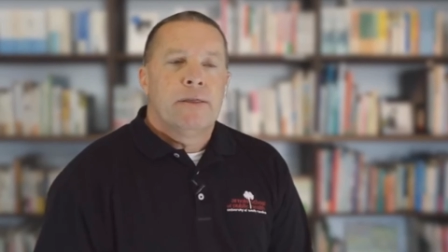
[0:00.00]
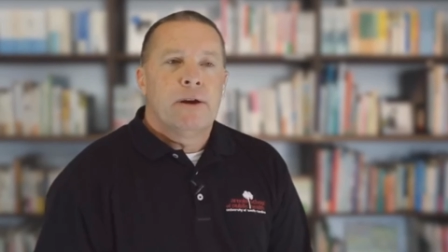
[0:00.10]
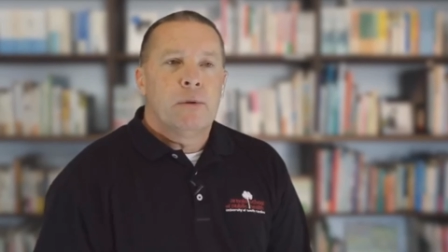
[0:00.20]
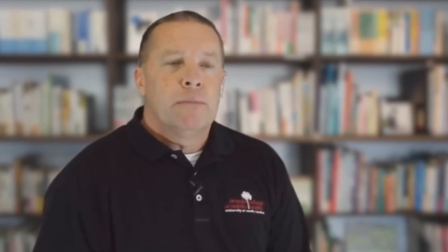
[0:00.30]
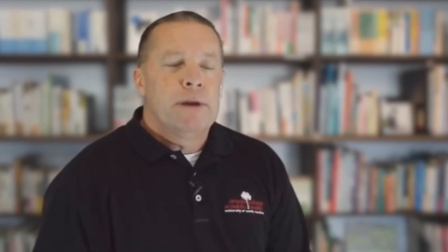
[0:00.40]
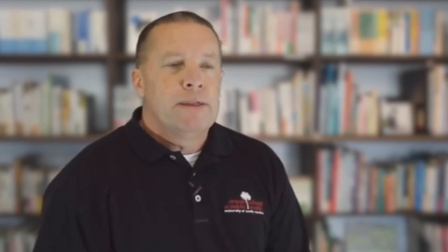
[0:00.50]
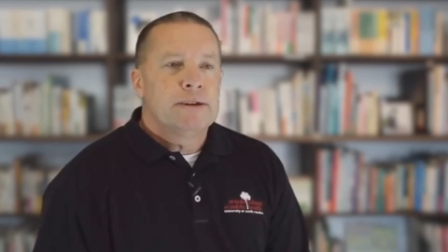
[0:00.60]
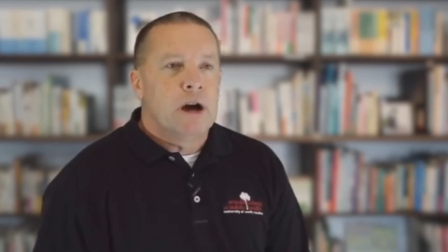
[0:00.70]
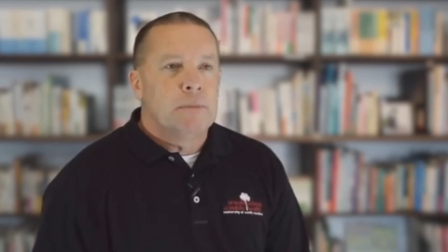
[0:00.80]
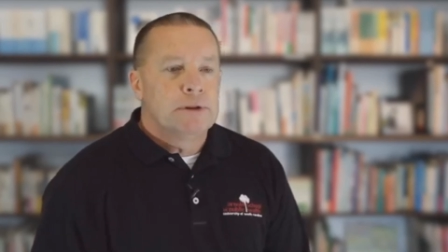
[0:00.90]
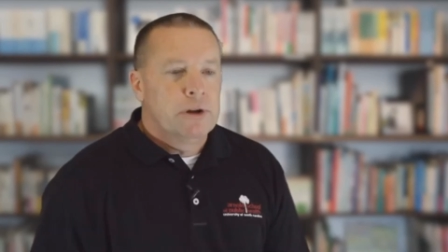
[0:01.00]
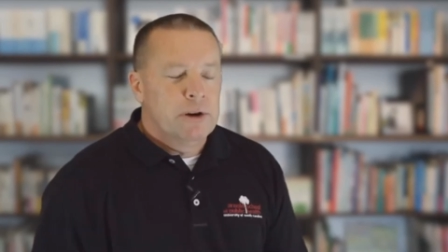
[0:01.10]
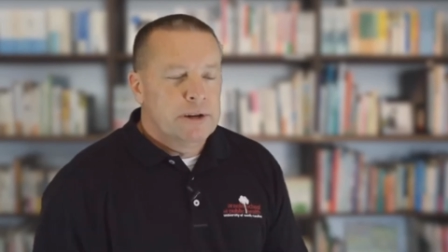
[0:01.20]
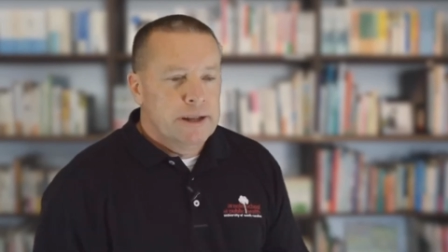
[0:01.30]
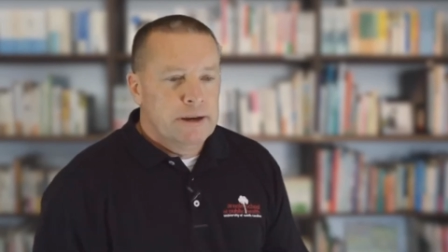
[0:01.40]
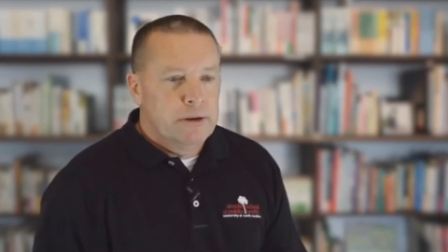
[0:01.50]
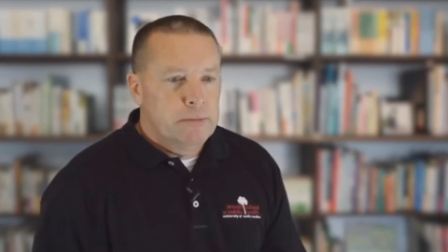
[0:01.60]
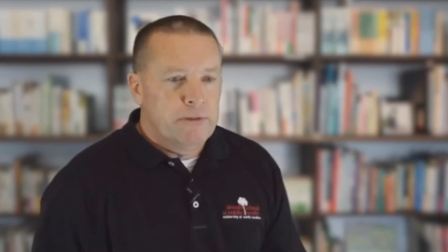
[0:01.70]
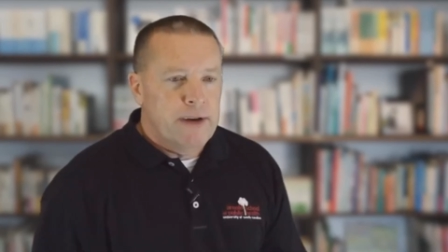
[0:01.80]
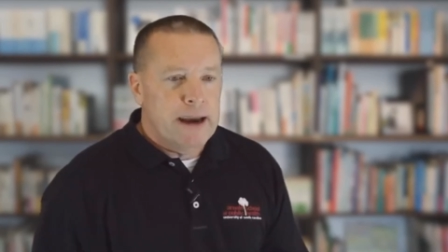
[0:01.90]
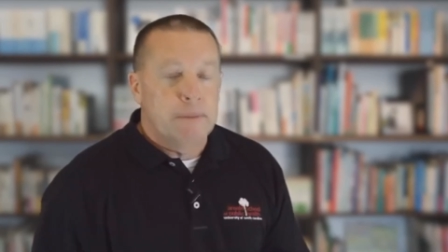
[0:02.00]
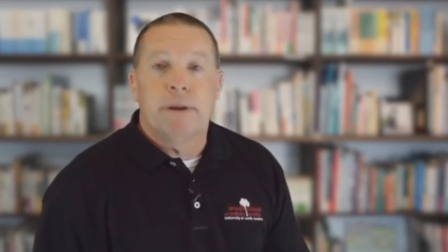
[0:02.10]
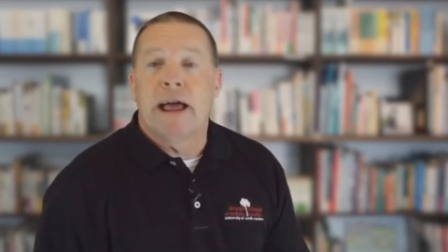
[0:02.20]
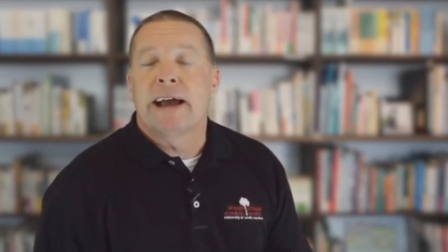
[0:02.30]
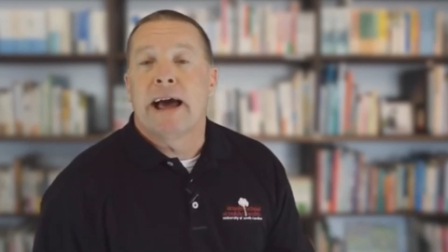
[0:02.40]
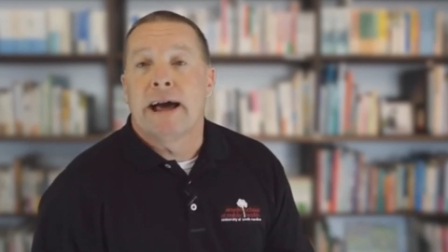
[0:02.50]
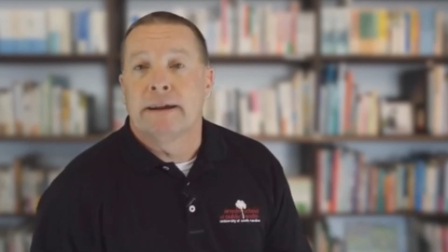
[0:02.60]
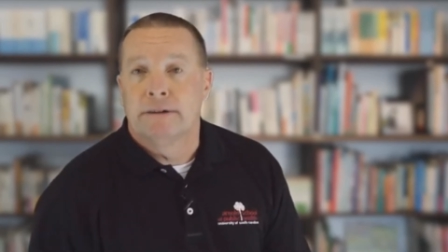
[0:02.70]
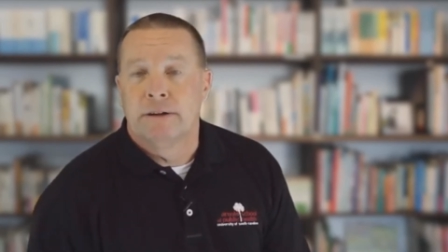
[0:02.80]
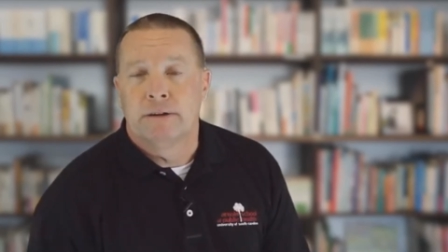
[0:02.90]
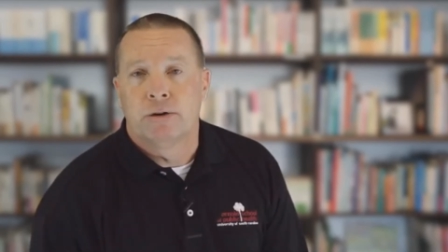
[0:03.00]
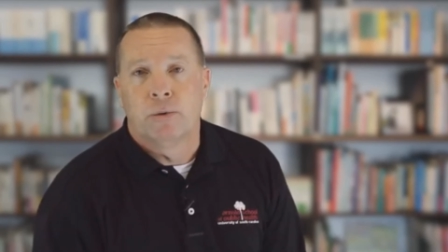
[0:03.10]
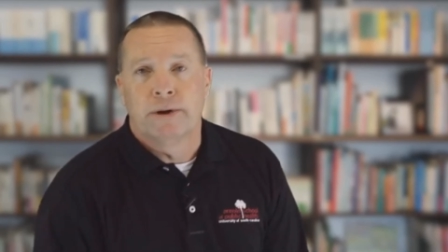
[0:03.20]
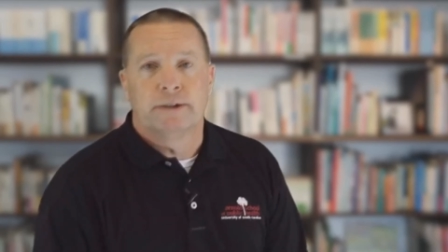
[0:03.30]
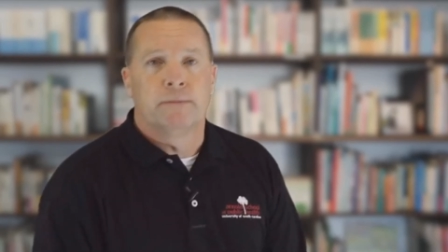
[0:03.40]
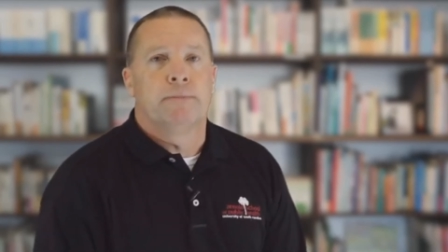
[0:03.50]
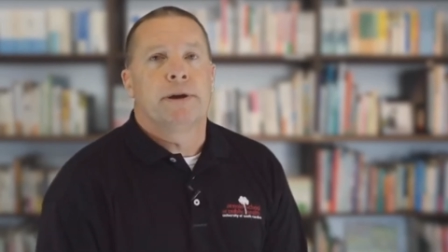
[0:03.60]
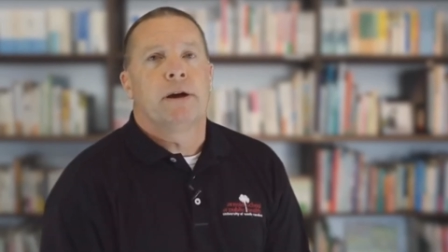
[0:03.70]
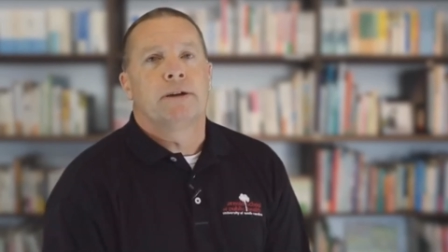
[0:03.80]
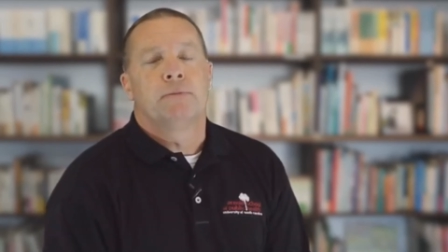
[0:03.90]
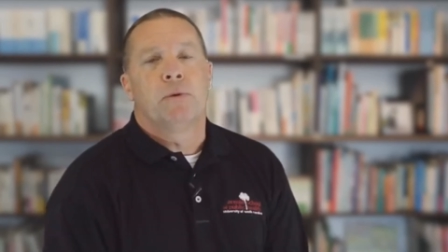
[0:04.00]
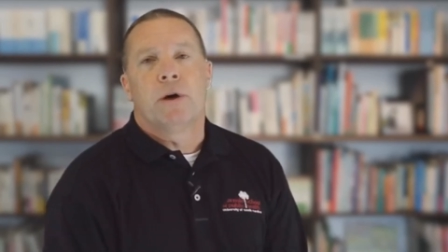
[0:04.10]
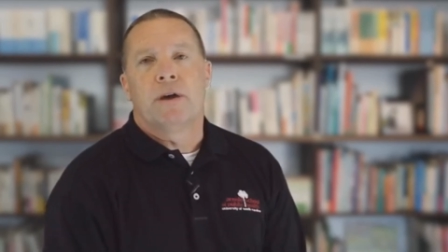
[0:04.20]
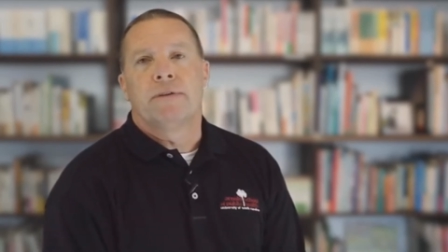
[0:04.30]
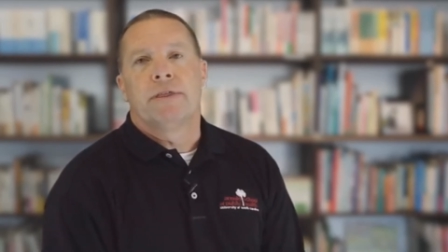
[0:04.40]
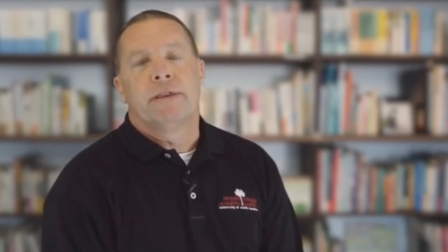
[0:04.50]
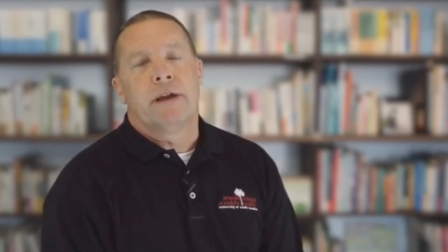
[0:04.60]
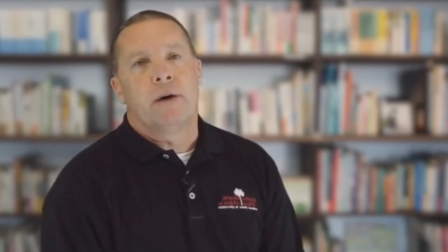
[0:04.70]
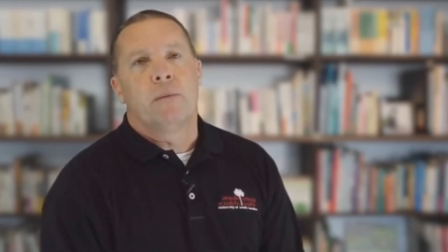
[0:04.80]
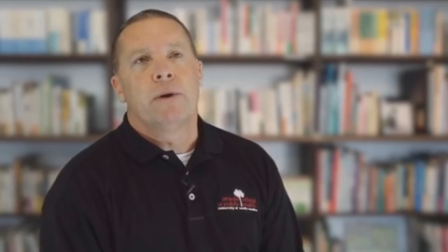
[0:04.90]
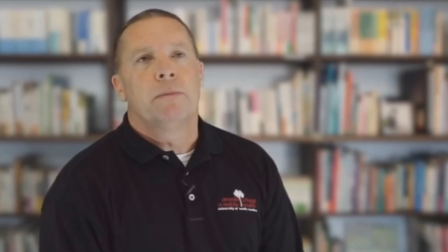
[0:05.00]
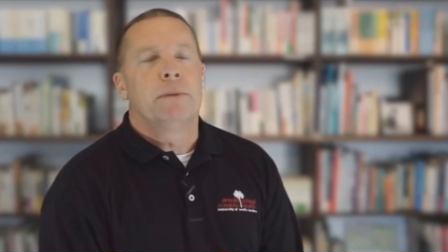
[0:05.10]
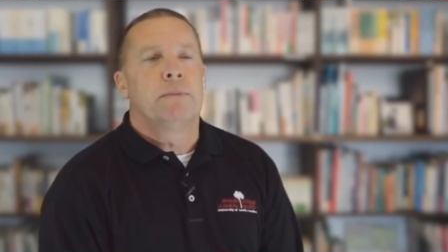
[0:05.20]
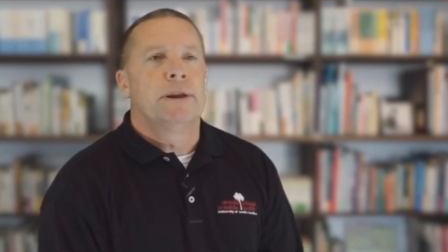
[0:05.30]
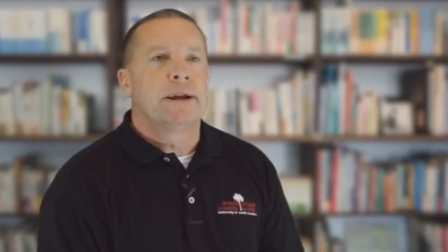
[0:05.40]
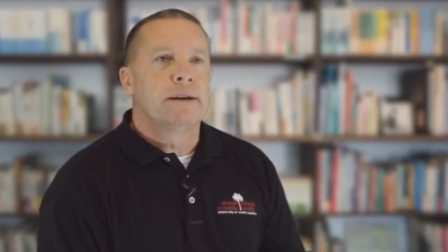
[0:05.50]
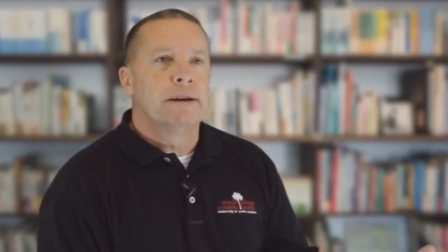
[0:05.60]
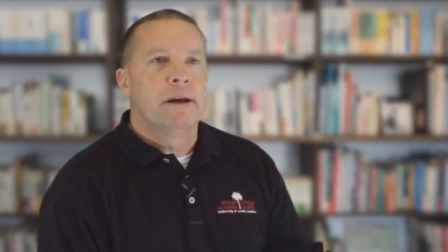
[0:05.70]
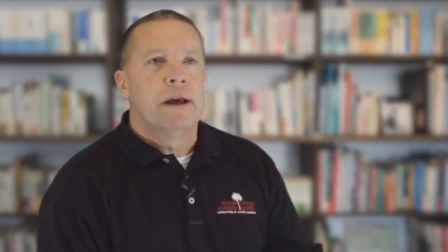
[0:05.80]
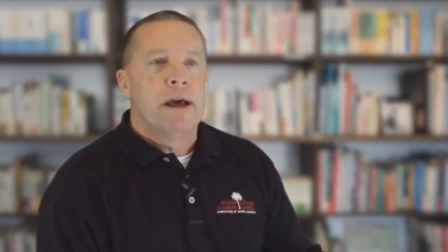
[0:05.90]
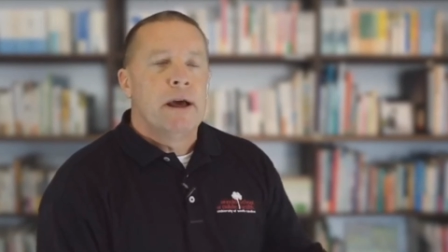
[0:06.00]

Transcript: there would be this opportunity to provide a black eye to the tourism because more often than not, we would be predicting